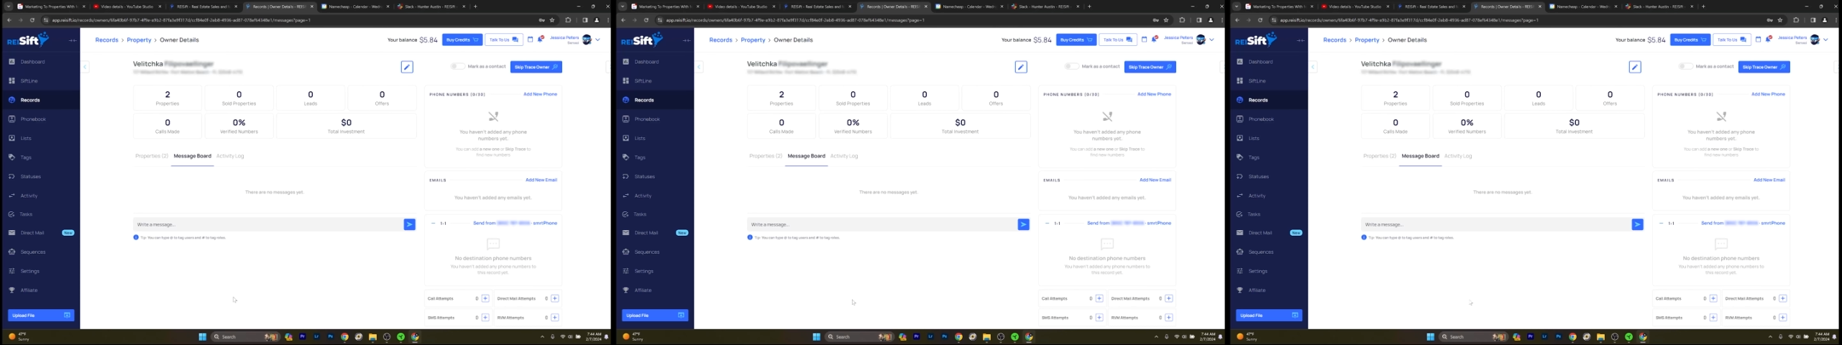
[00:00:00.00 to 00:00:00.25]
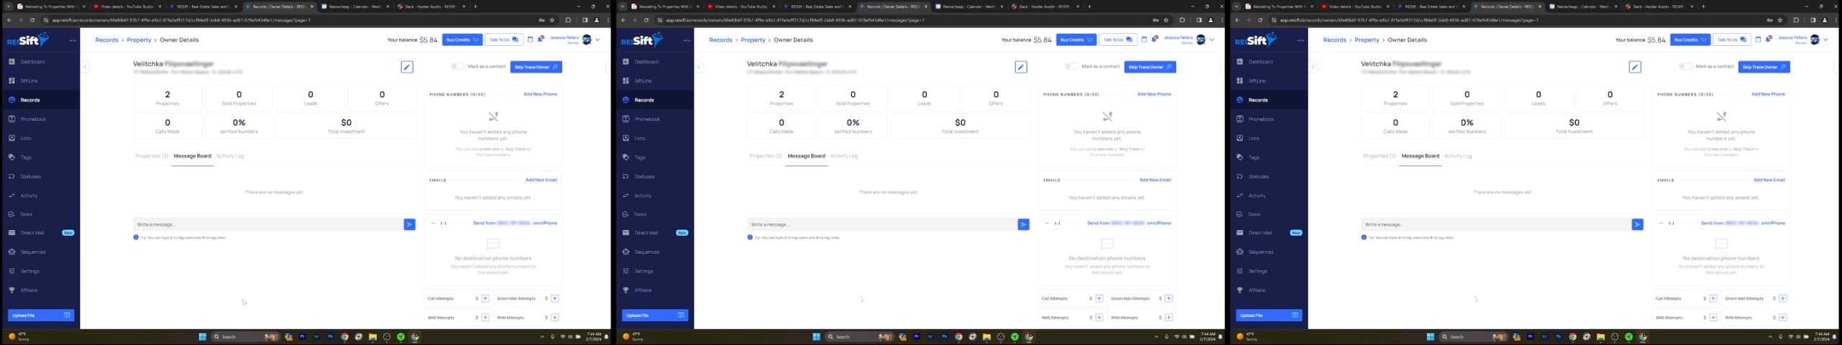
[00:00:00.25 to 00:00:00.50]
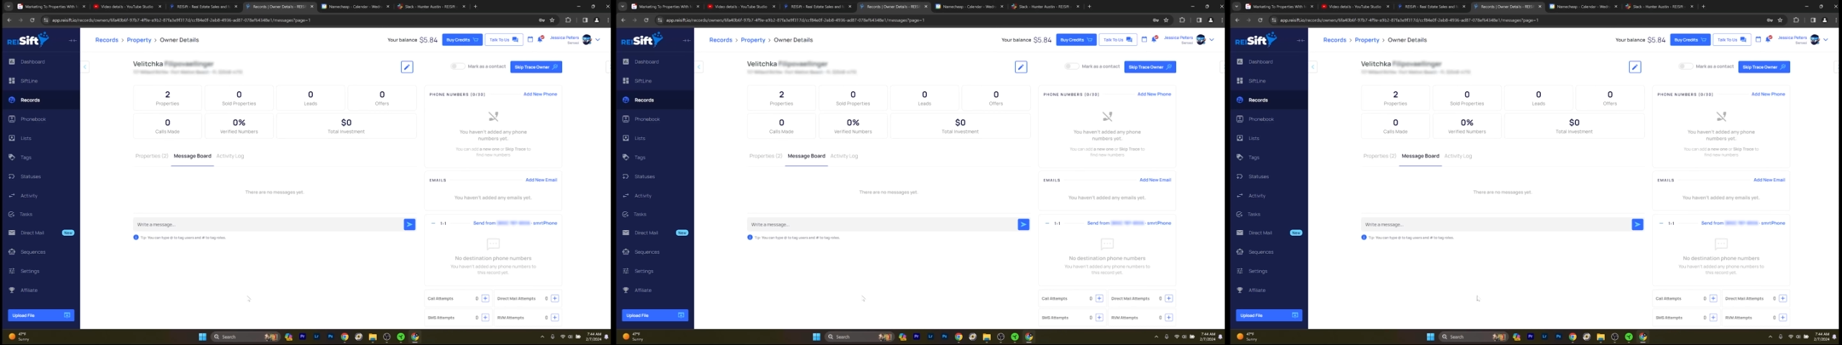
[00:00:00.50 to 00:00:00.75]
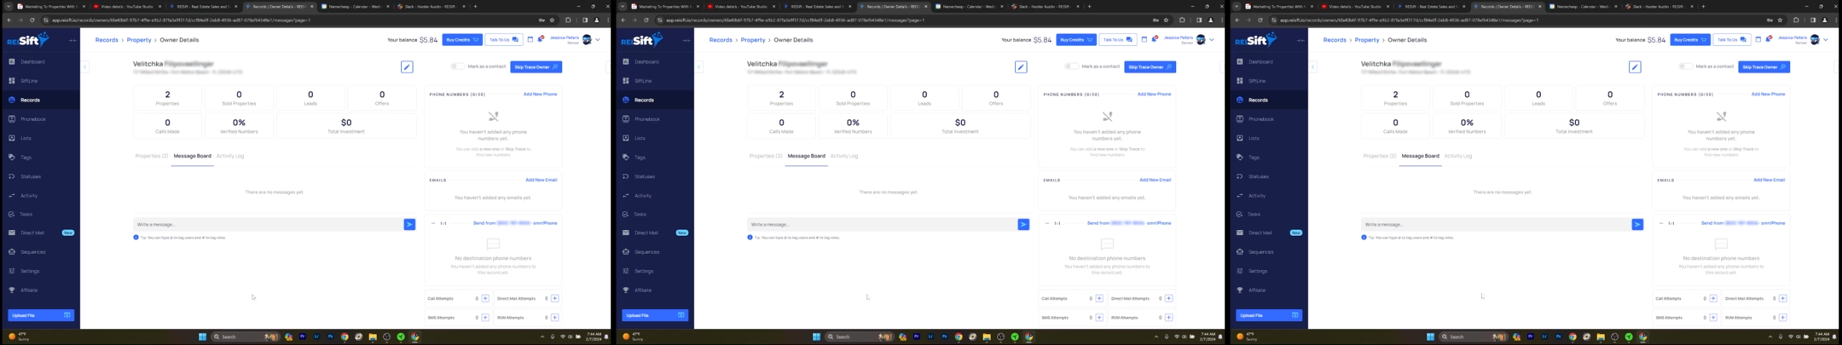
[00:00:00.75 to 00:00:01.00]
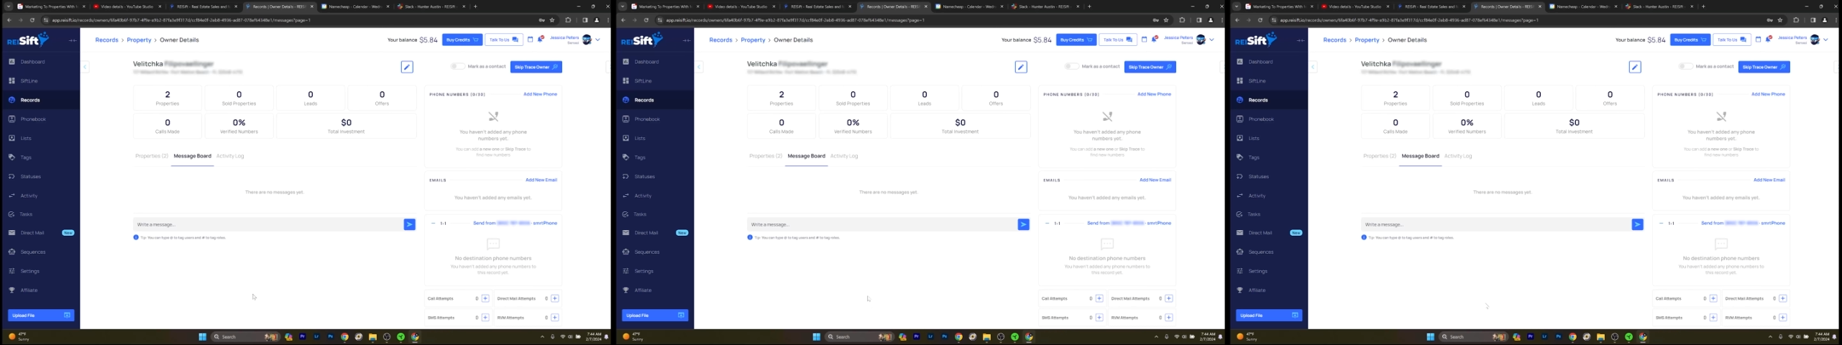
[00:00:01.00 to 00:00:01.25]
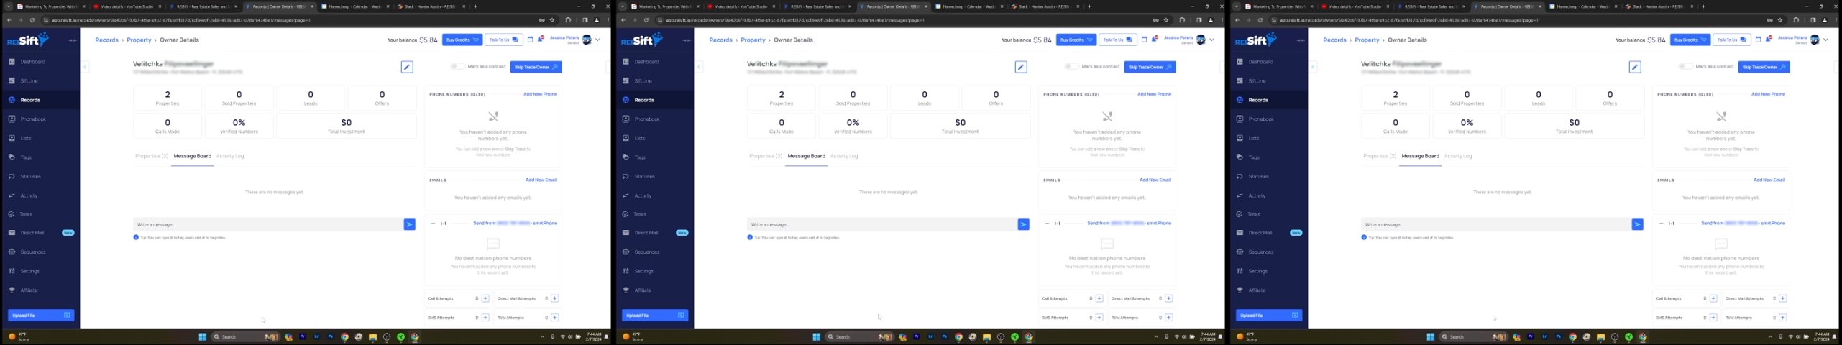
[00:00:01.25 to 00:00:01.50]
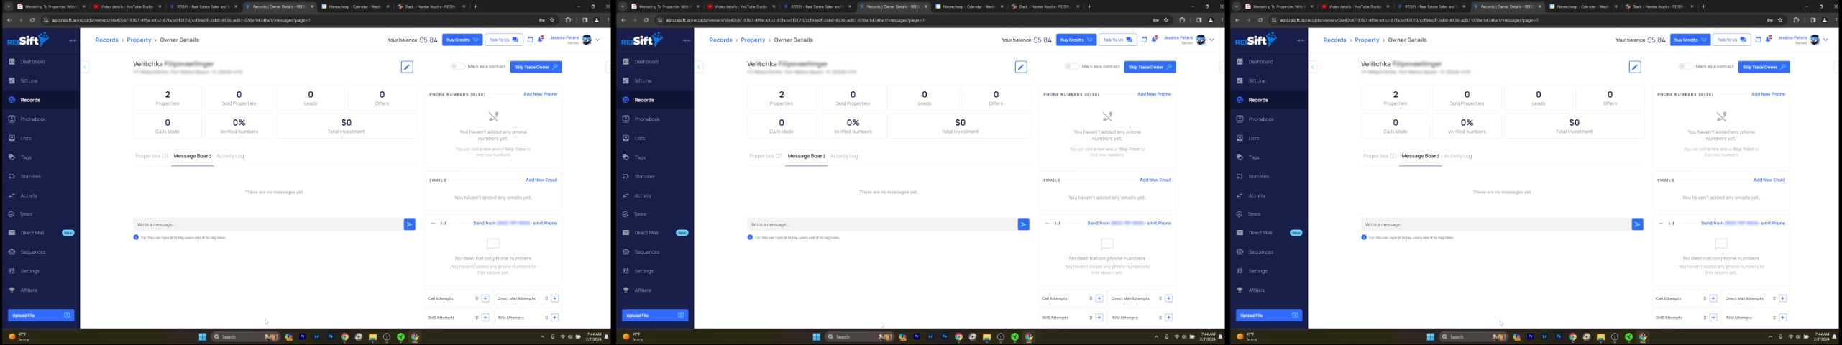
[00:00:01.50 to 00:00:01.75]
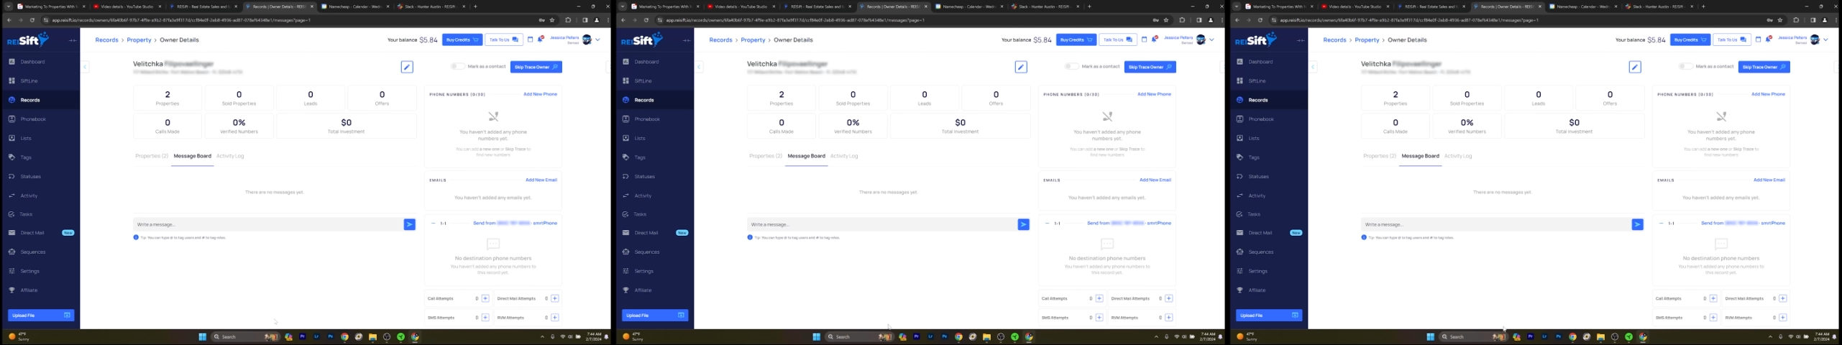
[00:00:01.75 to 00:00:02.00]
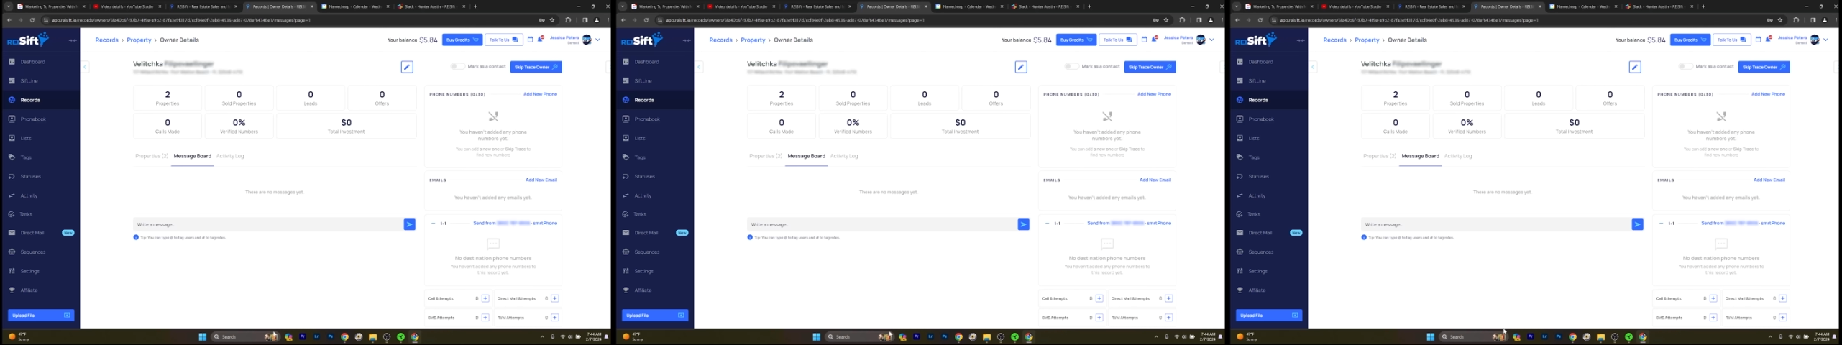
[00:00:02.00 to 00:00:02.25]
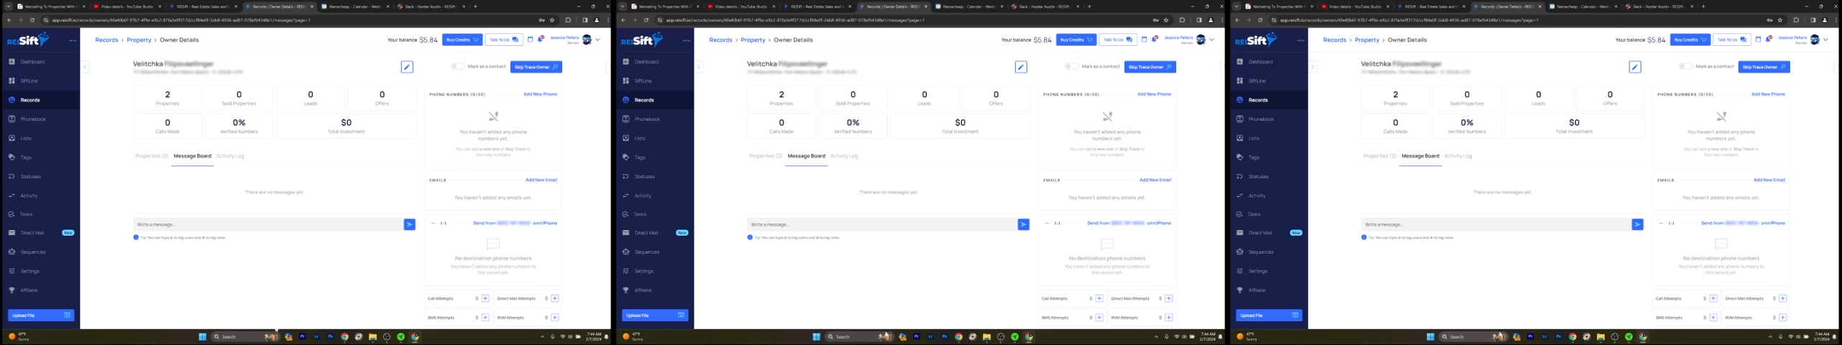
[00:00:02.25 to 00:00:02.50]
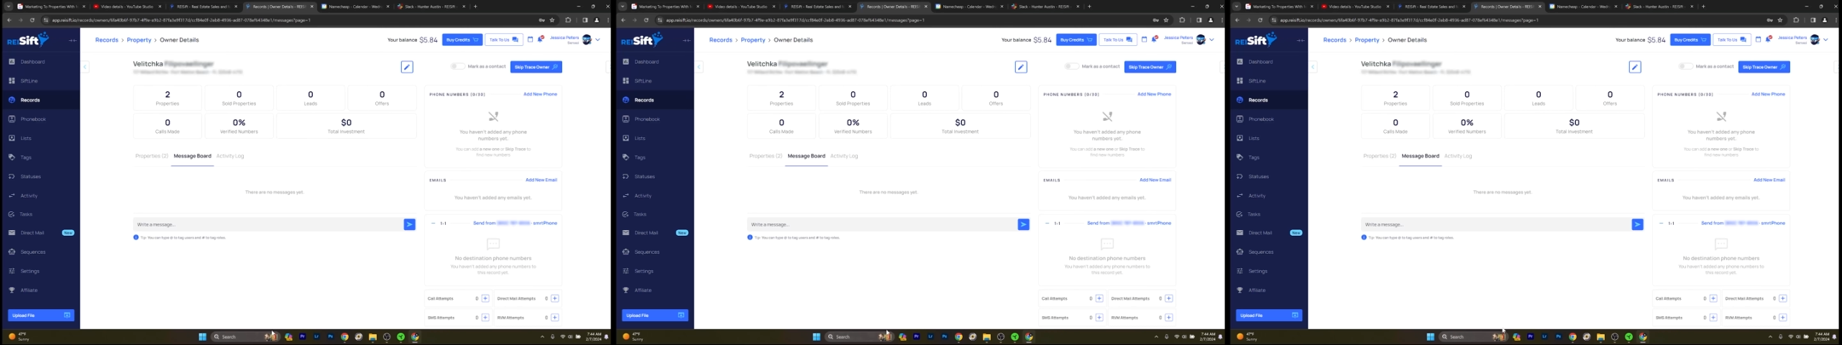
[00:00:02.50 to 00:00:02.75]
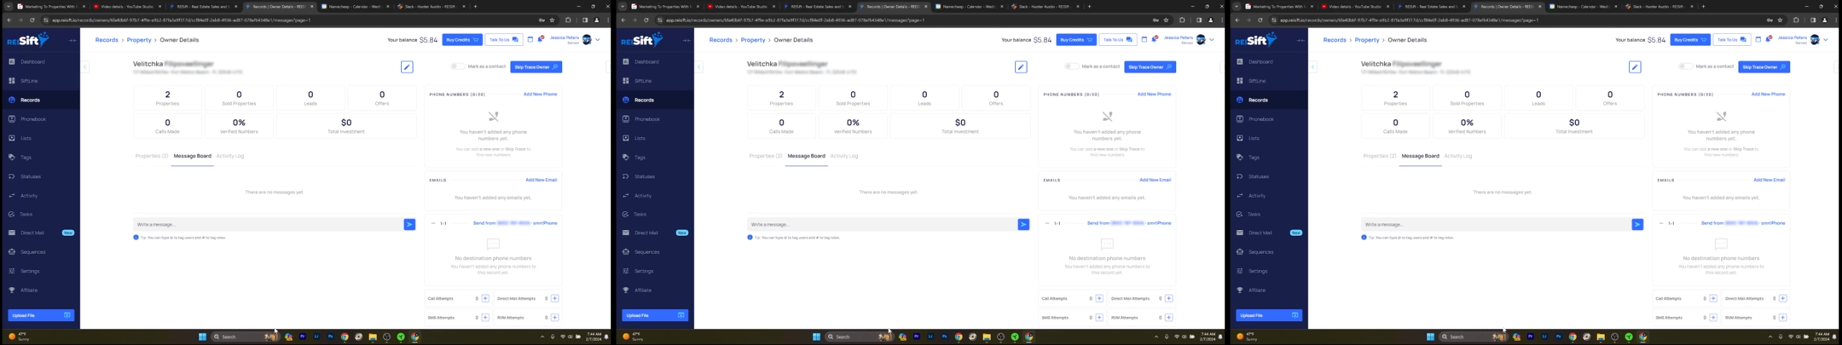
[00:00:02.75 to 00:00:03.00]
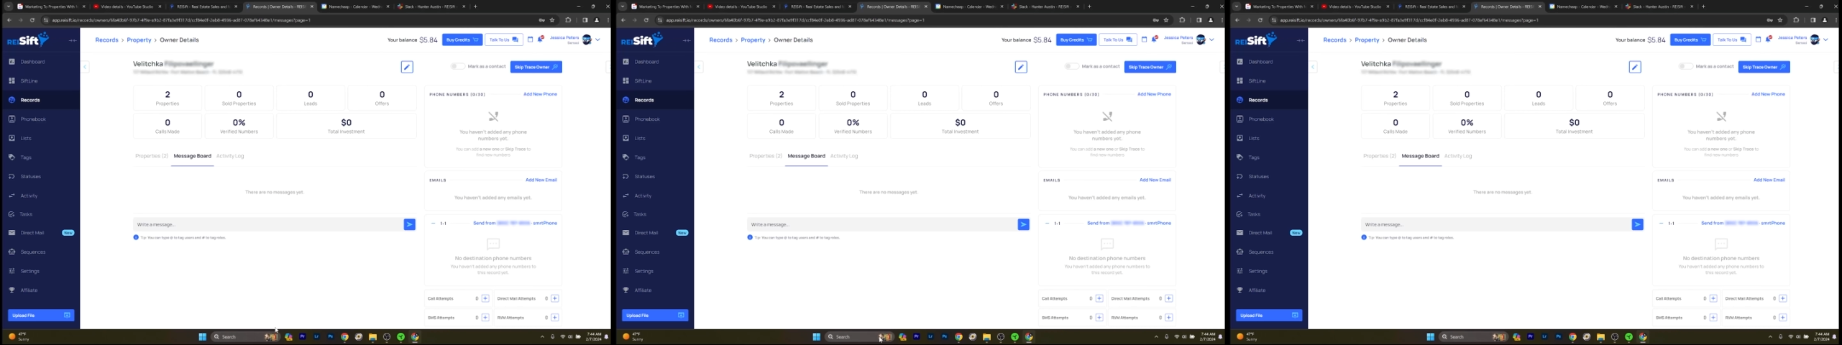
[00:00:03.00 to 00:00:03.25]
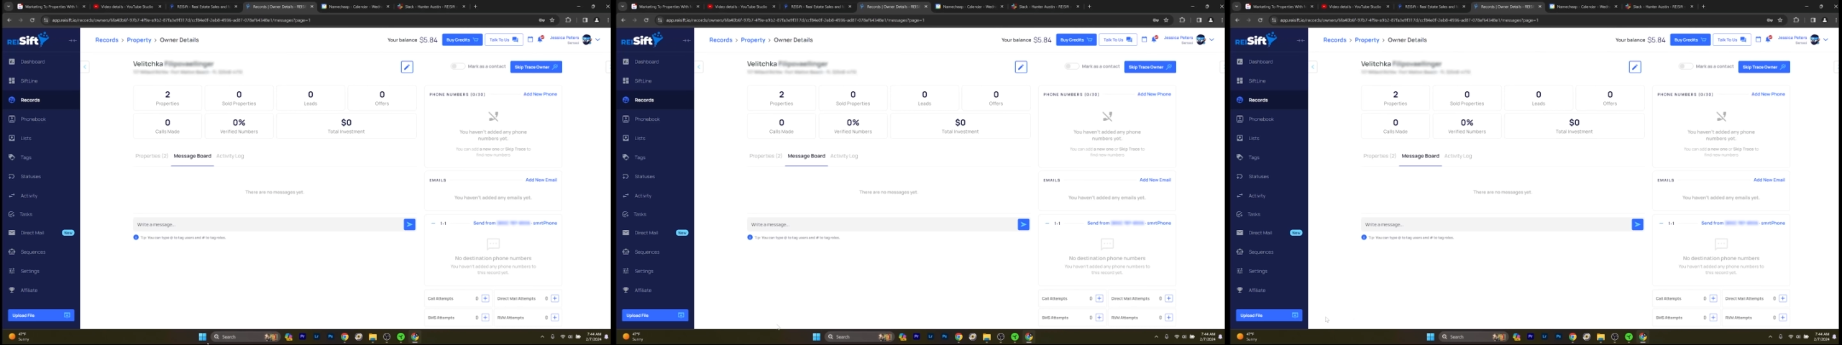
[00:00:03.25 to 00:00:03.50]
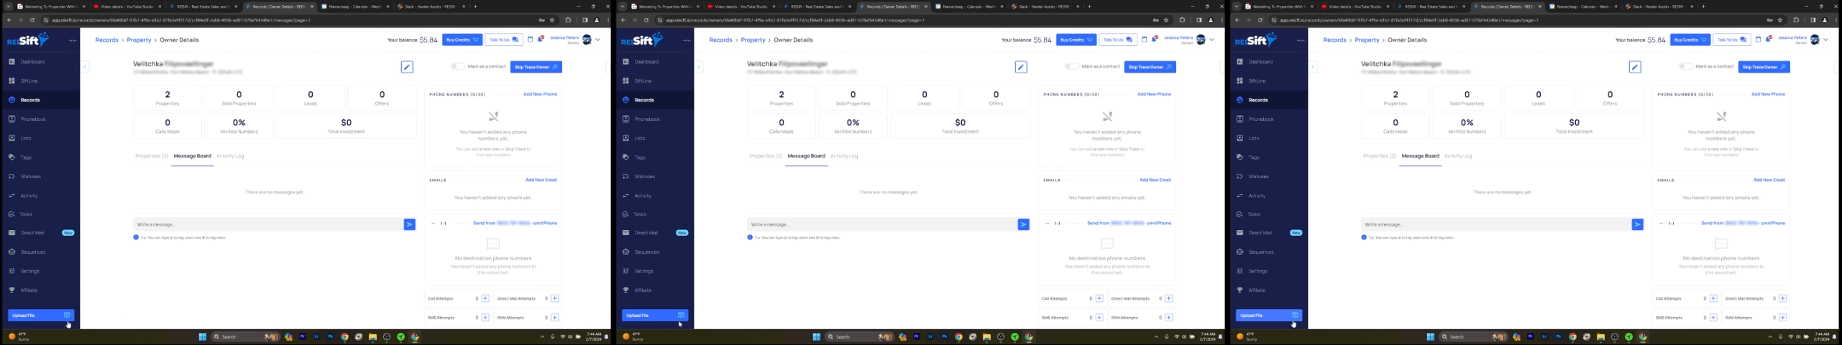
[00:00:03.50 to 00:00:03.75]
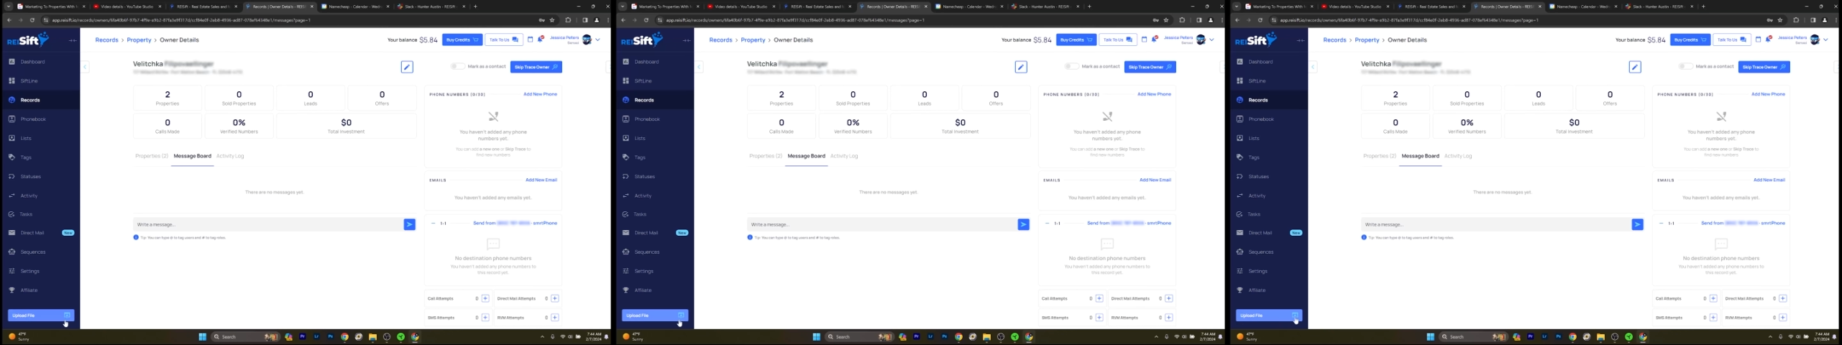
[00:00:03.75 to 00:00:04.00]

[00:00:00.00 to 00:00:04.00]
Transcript: Nobody's mouth can be seen.